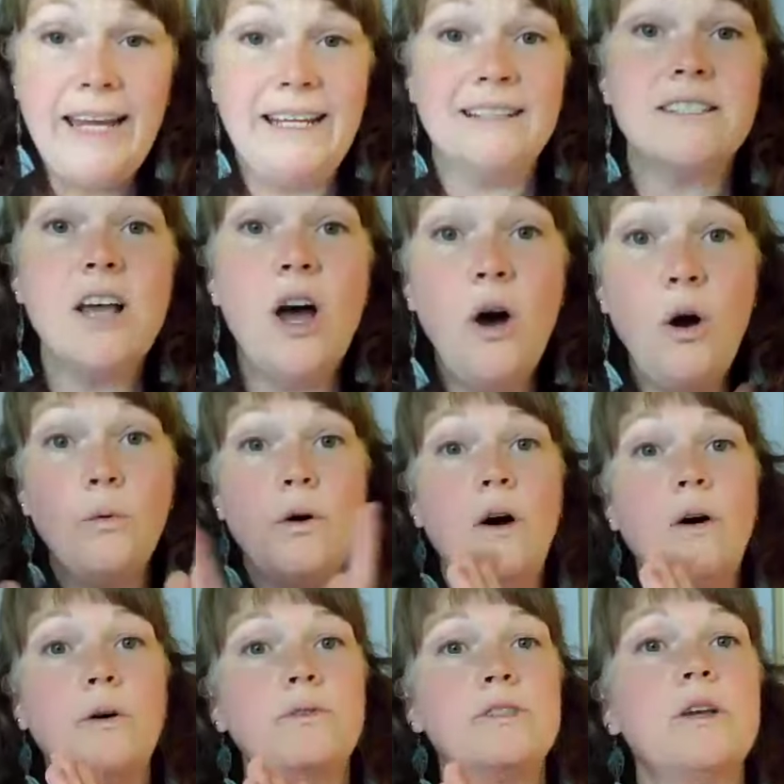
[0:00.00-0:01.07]
clients,
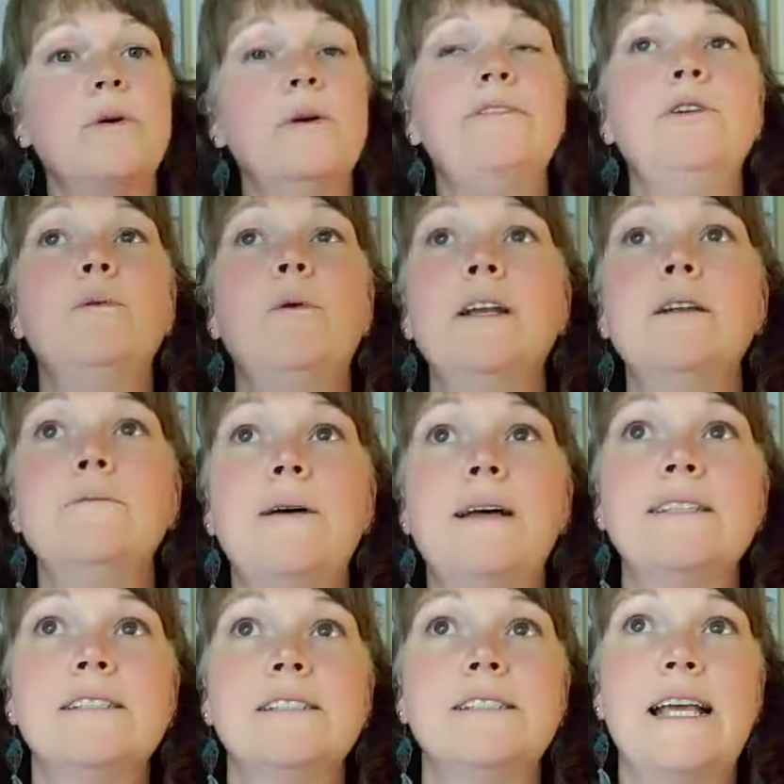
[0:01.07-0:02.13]
so if you want to
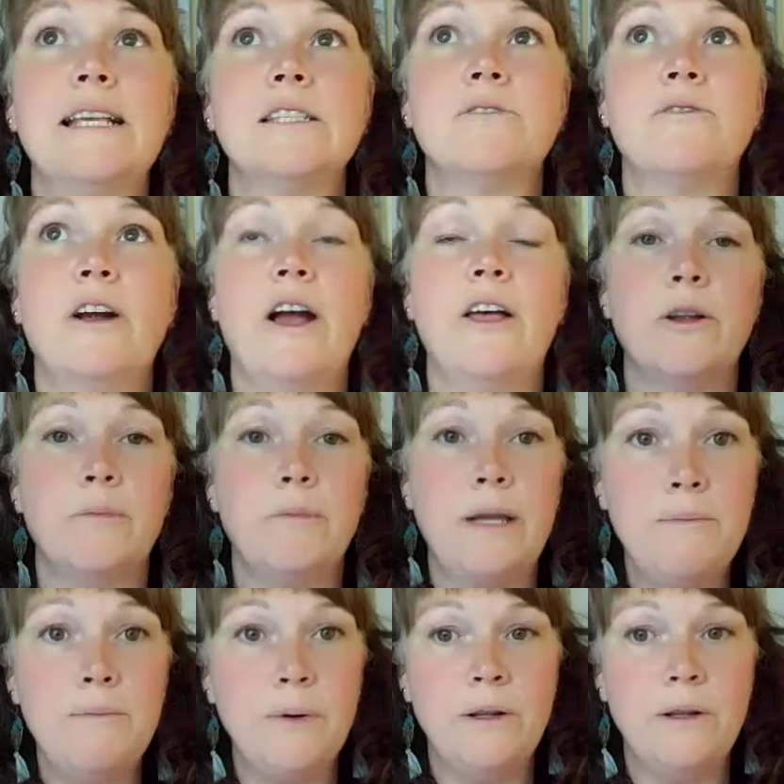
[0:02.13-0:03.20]
muscle test for other
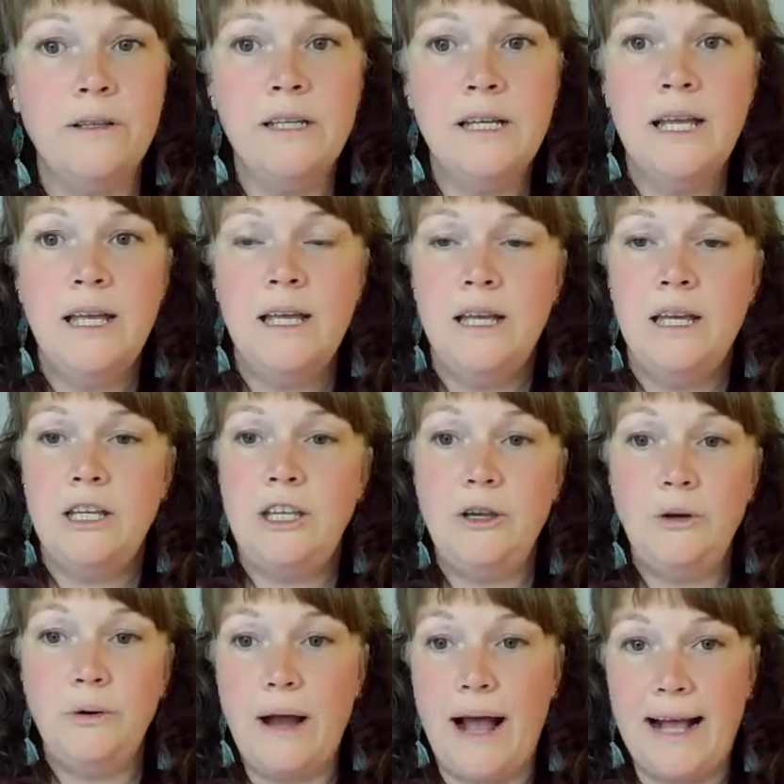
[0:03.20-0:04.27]
people,
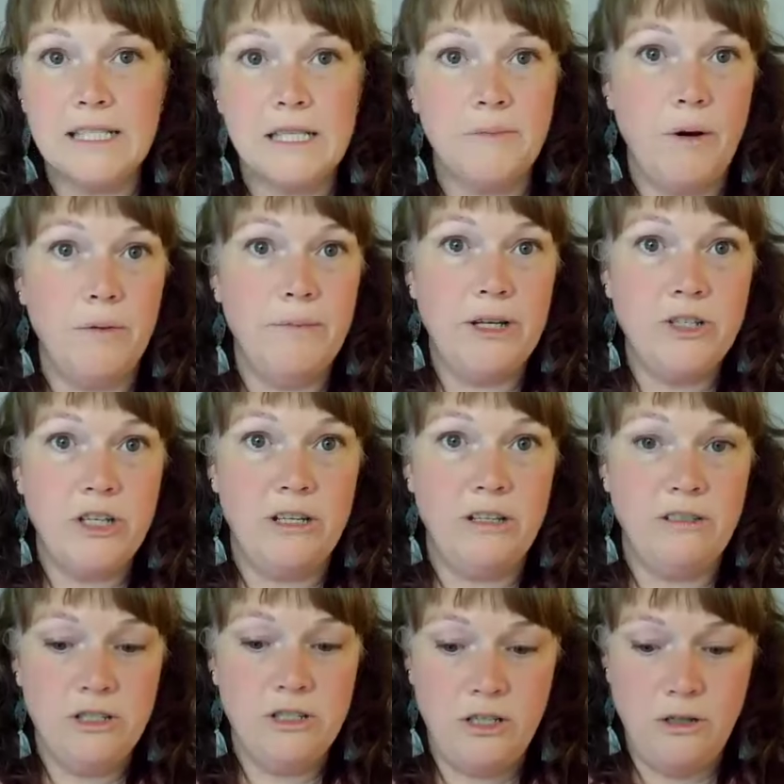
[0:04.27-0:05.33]
you ask
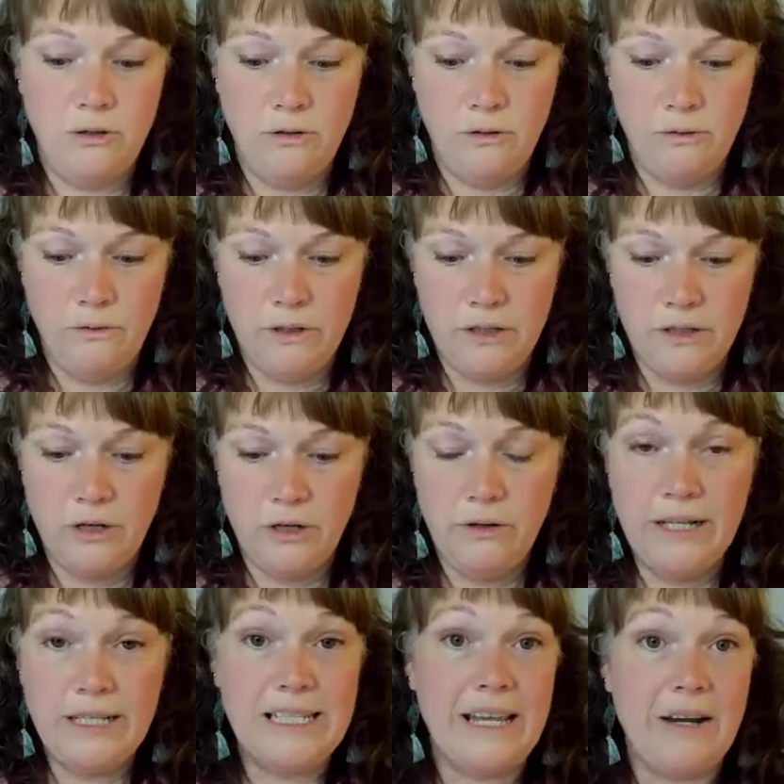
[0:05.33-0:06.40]
permission to
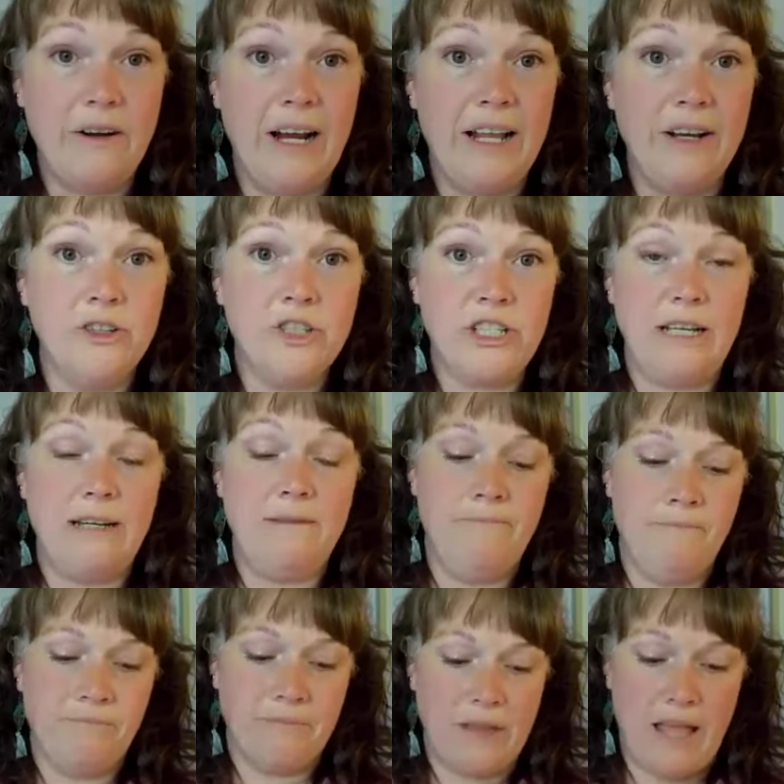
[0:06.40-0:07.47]
tune into their
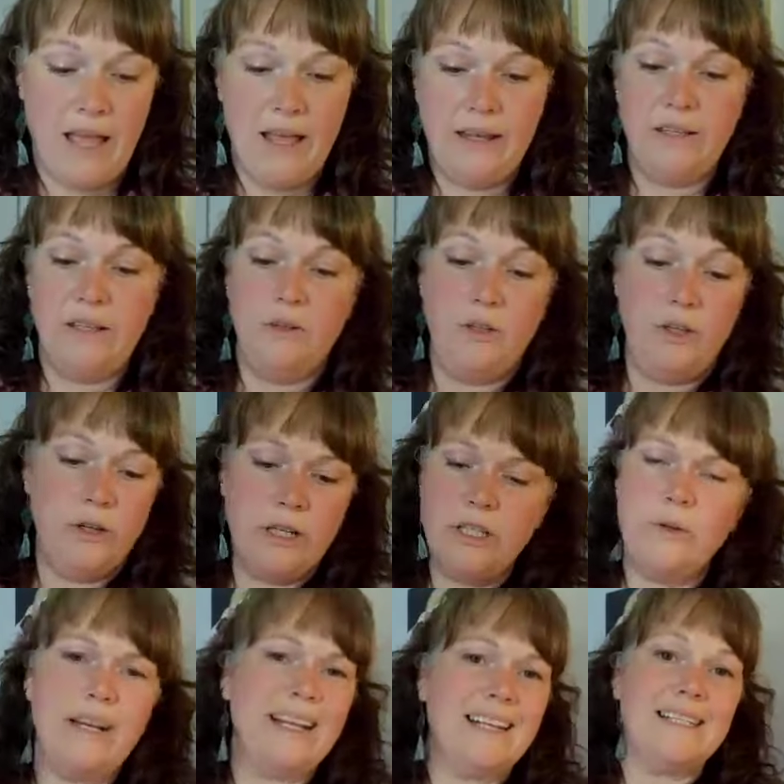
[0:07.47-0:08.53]
energy. And you
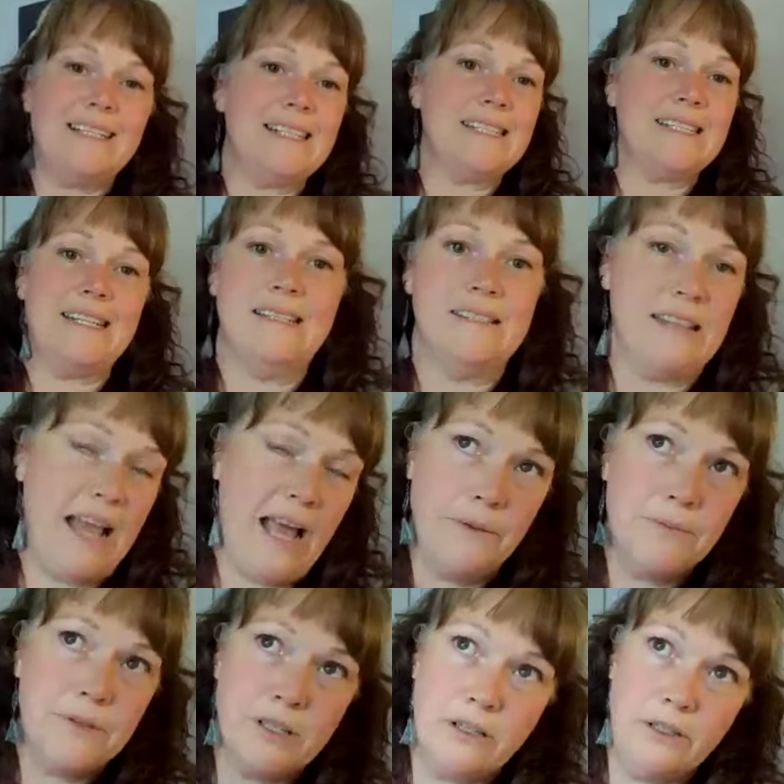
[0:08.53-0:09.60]
can do it at a distance,
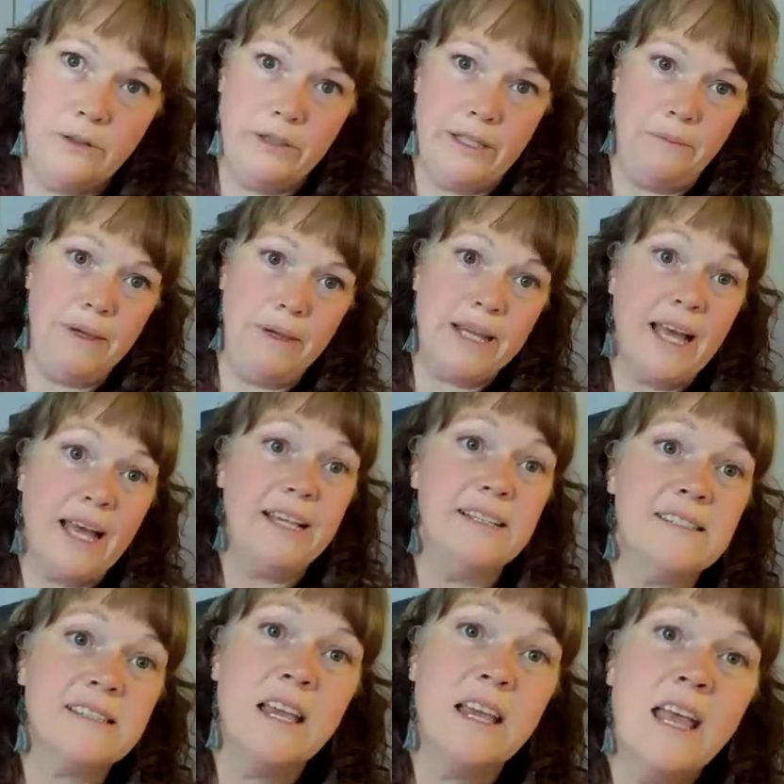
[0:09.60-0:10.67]
absolutely,
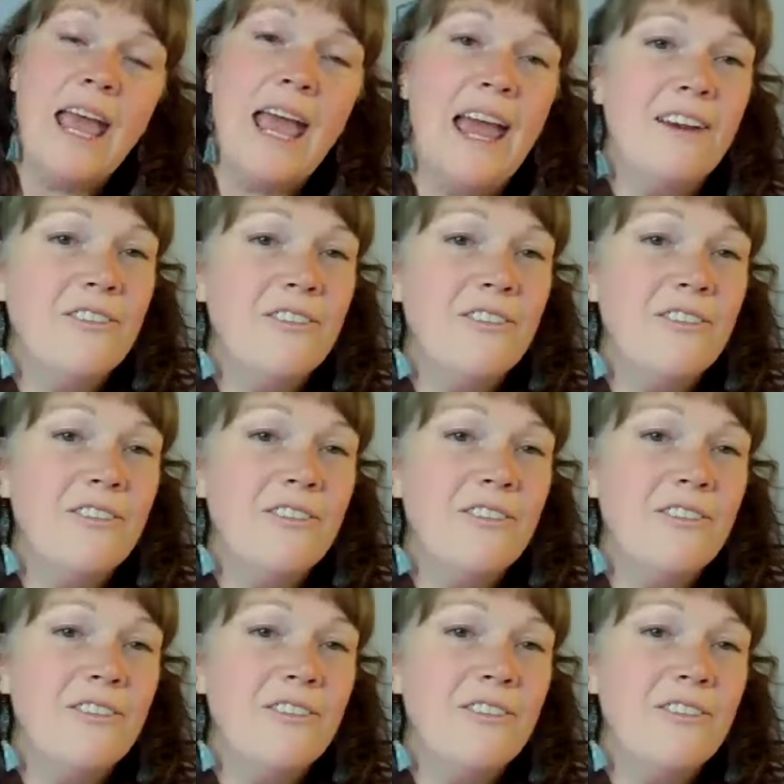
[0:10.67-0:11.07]
because